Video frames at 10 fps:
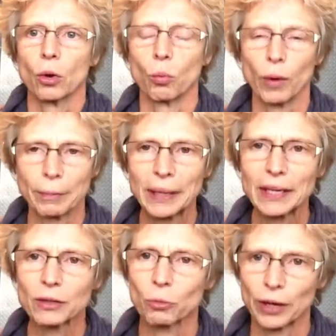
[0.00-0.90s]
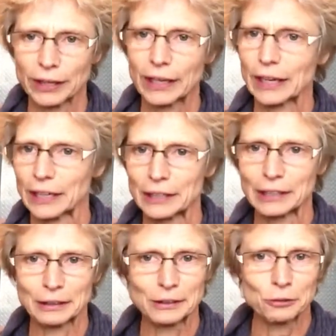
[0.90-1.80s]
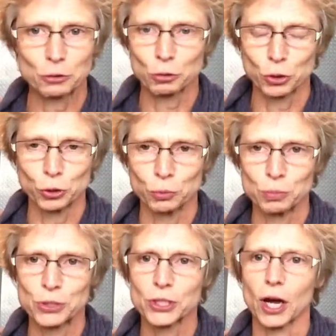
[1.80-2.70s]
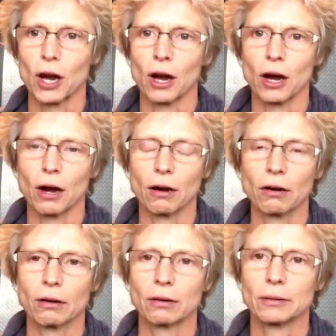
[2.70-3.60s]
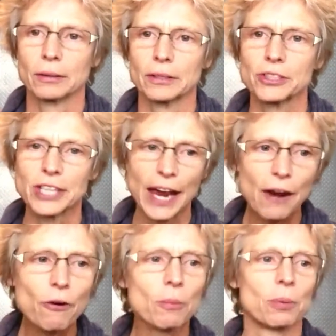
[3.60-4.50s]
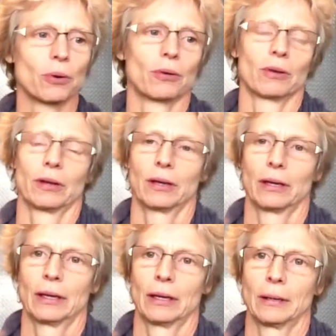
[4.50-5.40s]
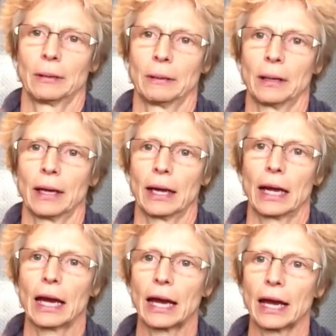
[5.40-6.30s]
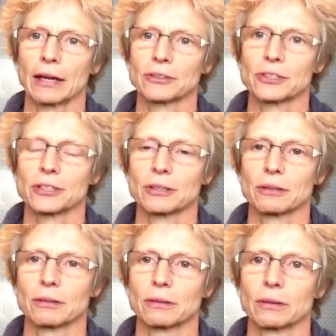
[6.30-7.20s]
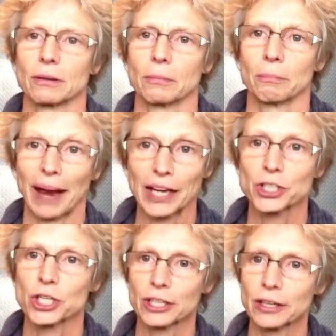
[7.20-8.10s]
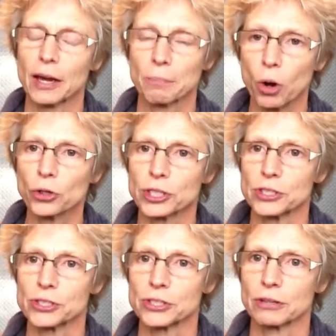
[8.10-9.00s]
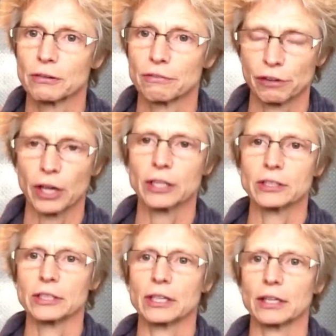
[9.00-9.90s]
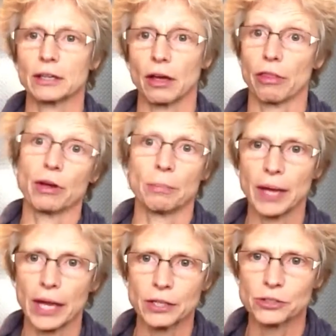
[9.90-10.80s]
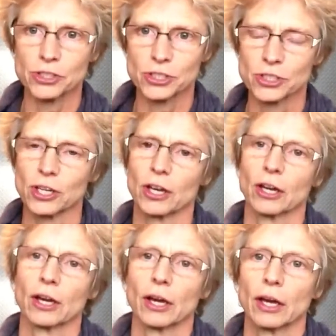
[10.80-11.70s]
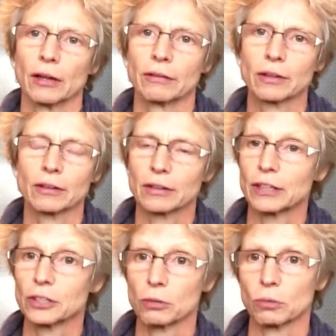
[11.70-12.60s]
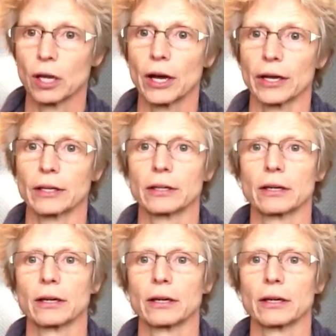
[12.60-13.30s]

Women, when they get in little groups, are terrible at bashing their bodies, finding the bits that they don't like.